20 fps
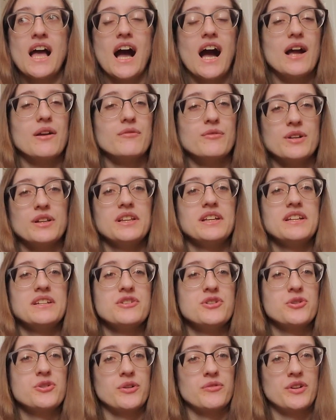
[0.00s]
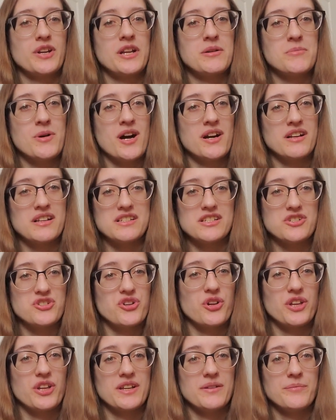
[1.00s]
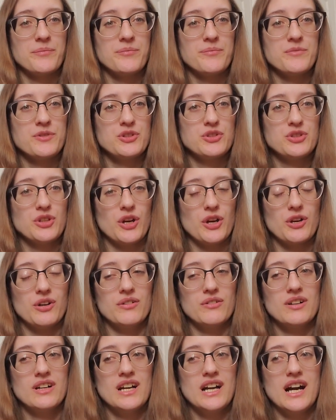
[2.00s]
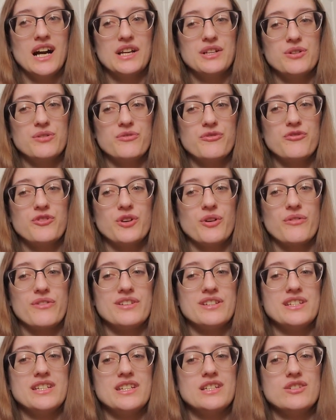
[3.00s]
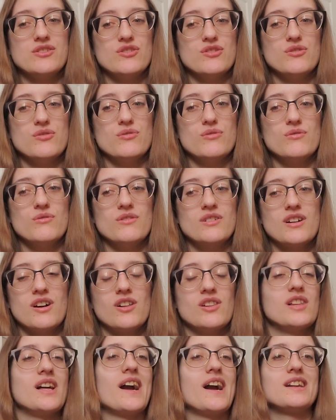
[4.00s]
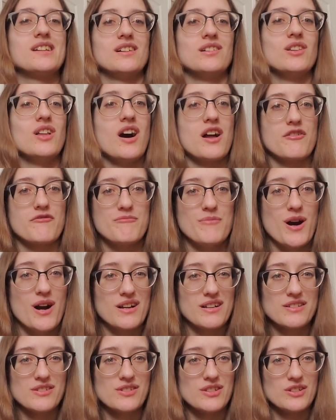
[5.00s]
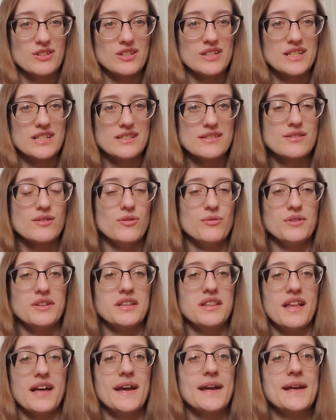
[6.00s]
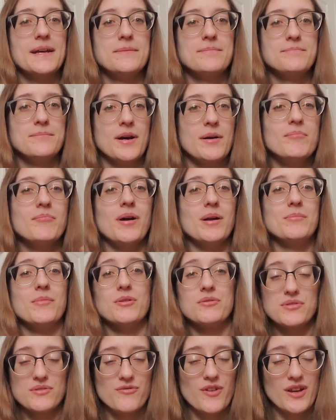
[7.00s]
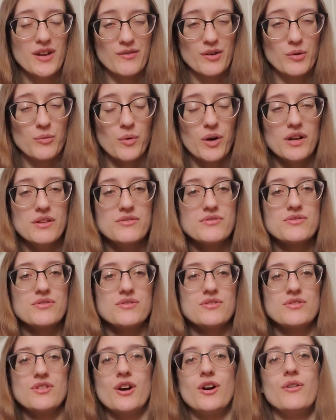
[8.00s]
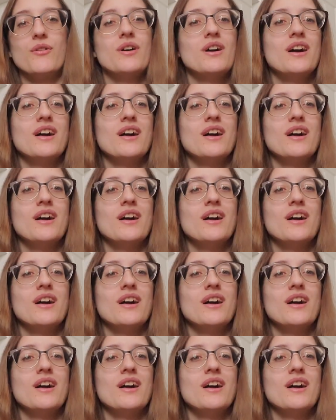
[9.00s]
I really enjoy reading manga digitally, so I don't feel the need to collect a lot of manga series, only like my most favorite ones, so